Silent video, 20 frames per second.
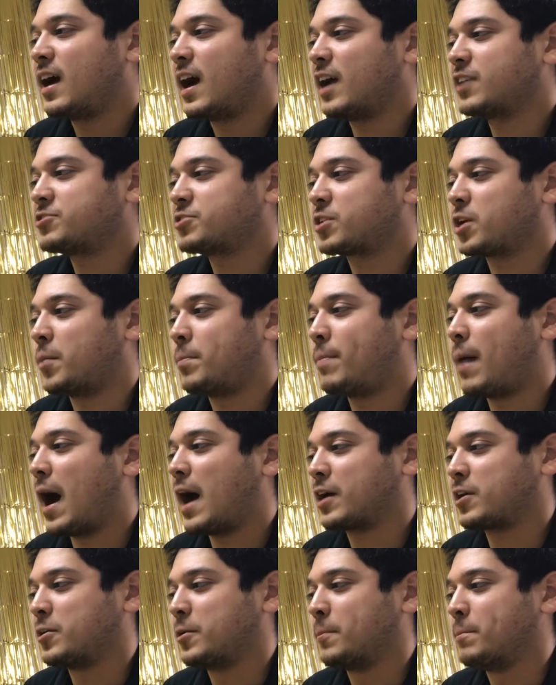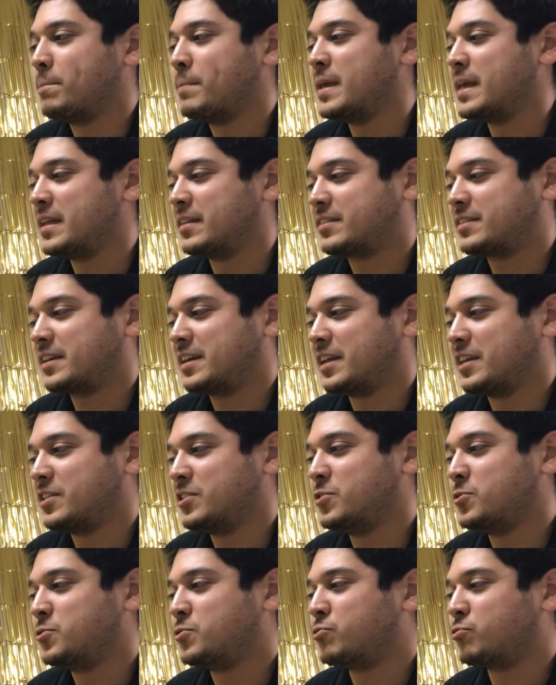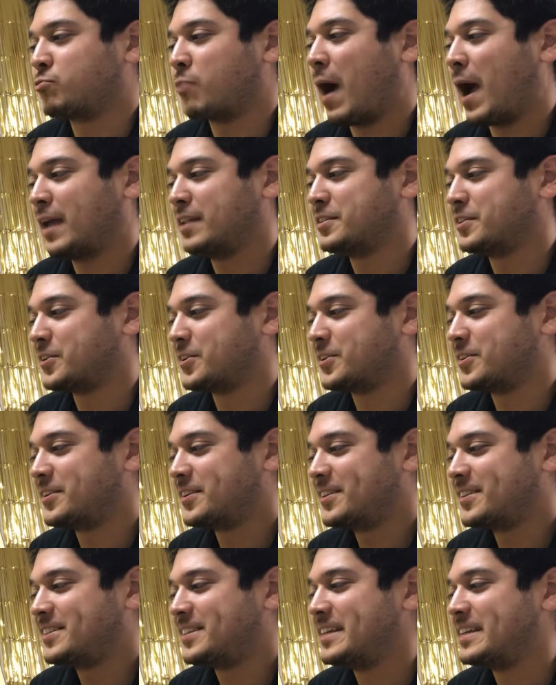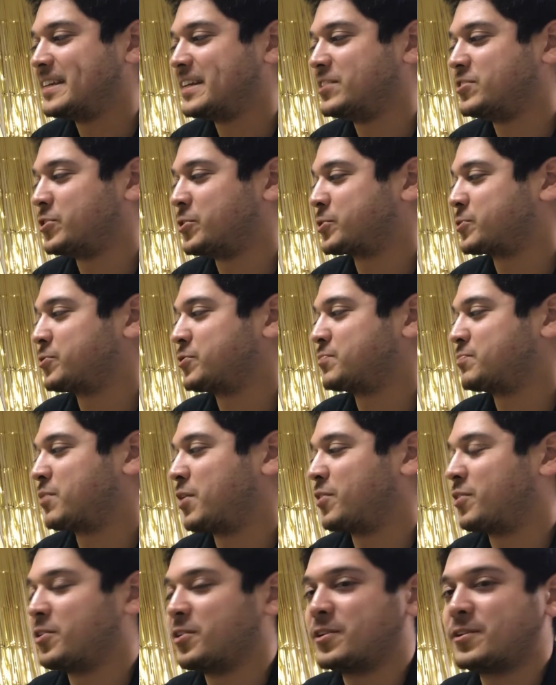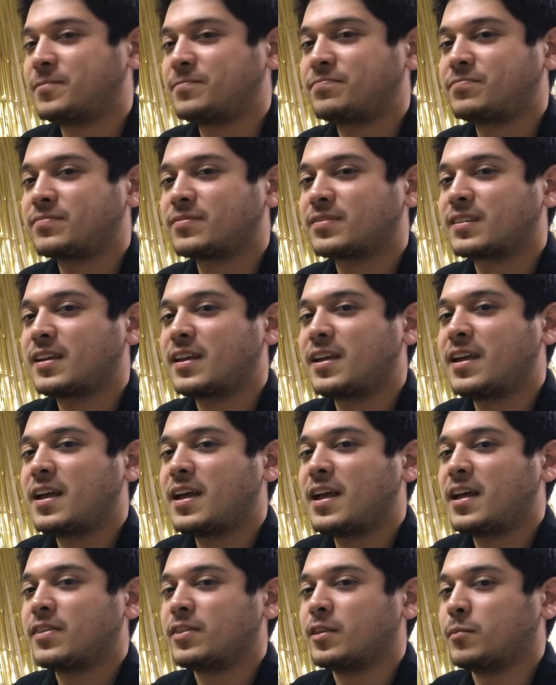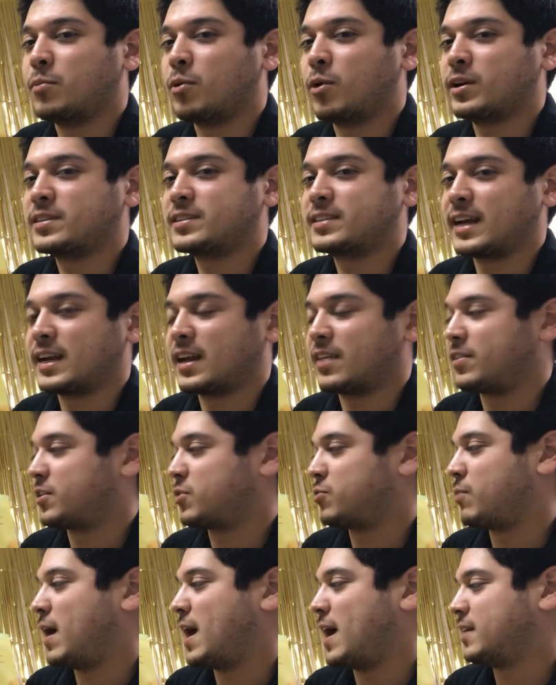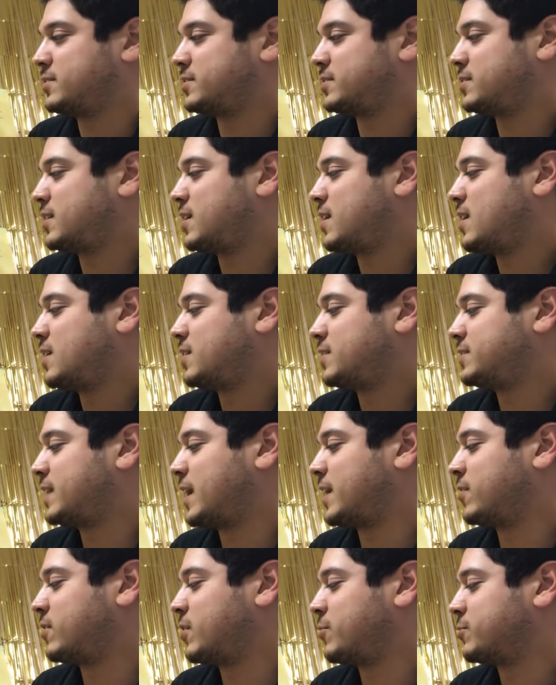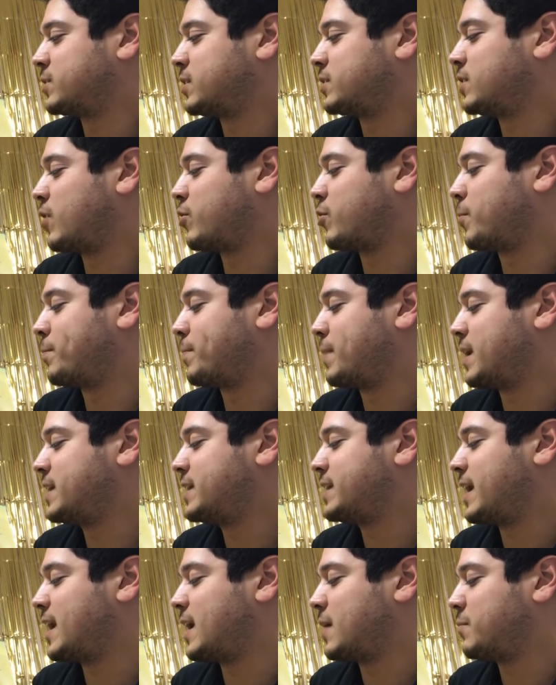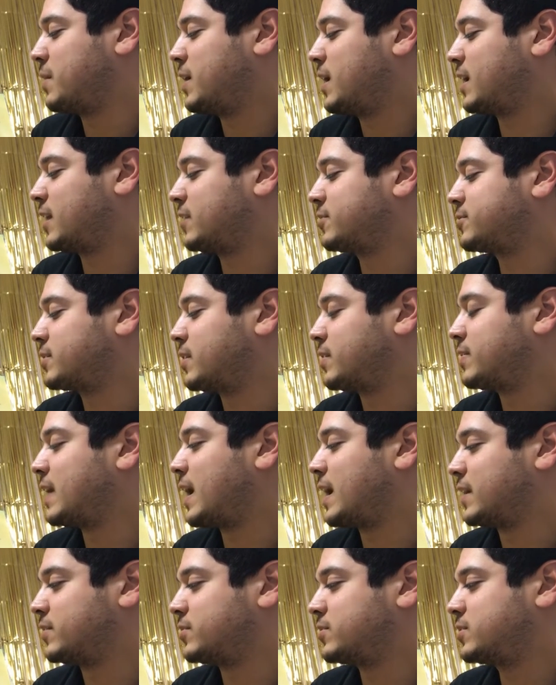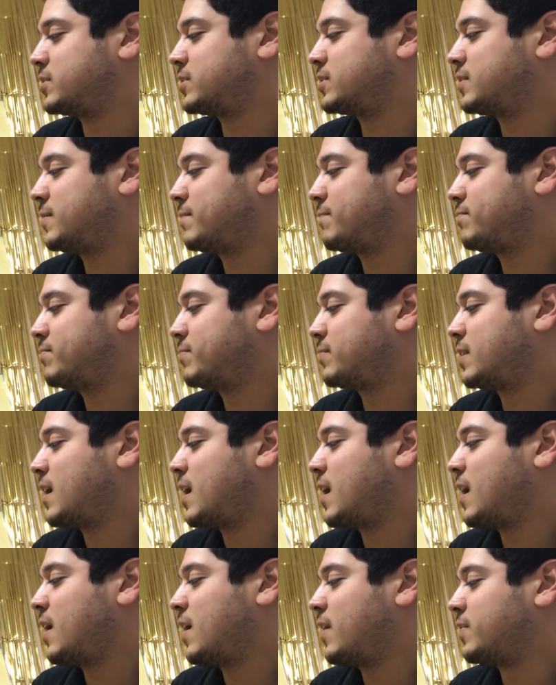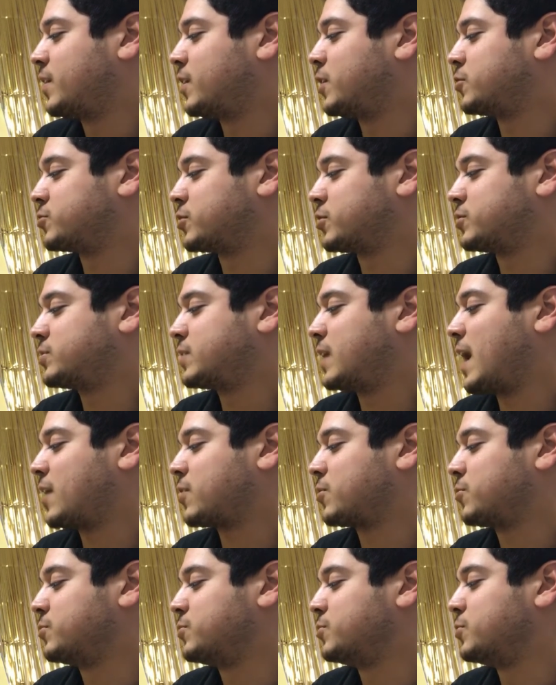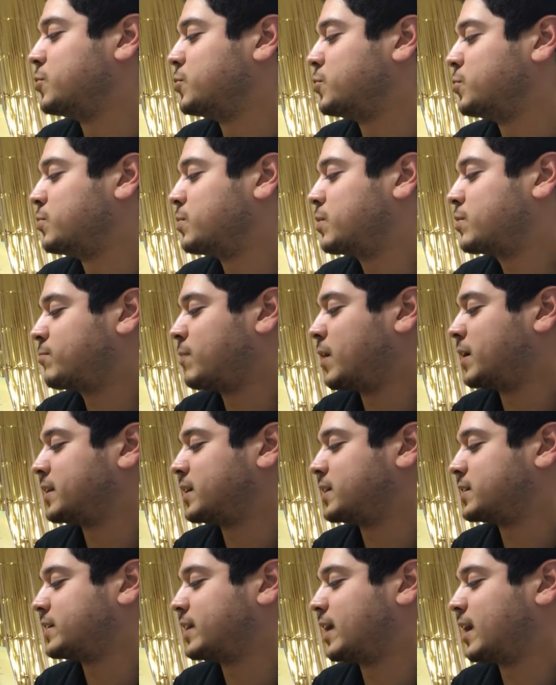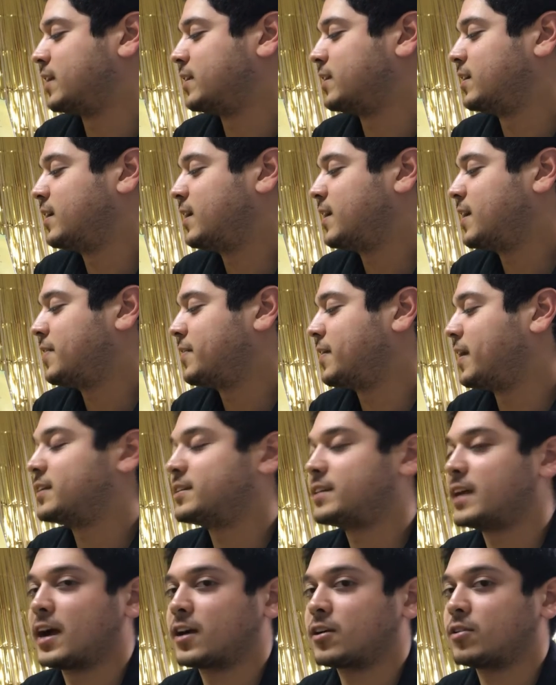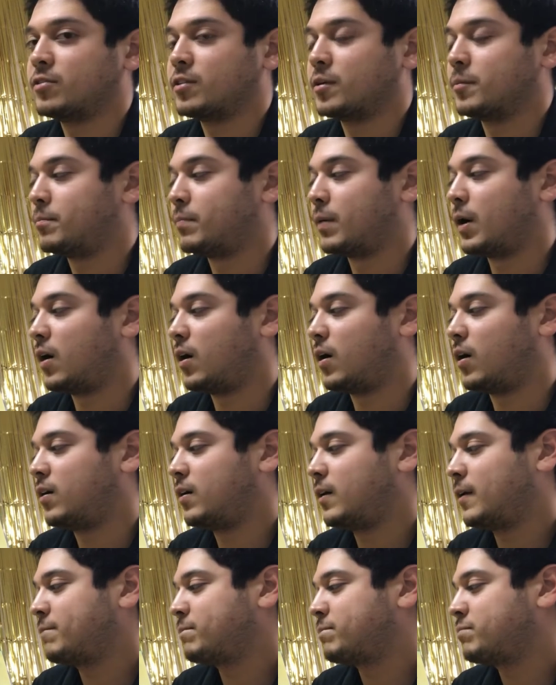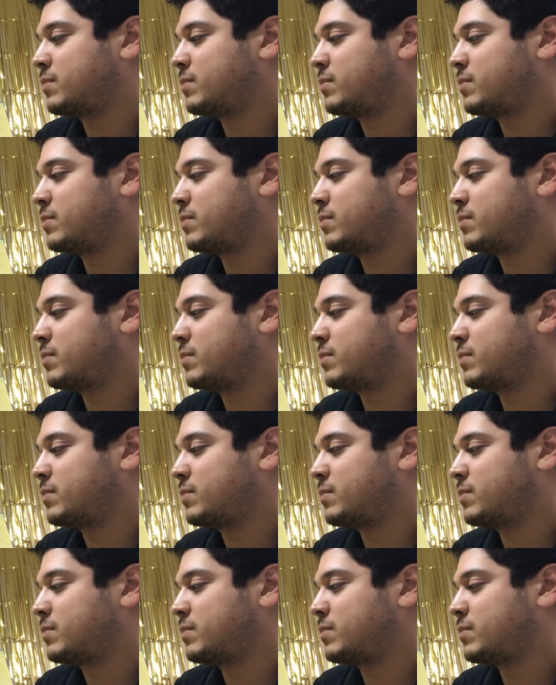"I should call Paco Meat and you Grinder," Tiki joked to his brother. The boys sat on the grass. Saturday was another big game against the Knights. "They don't just tackle you," Rondé said. "They tackle the ball."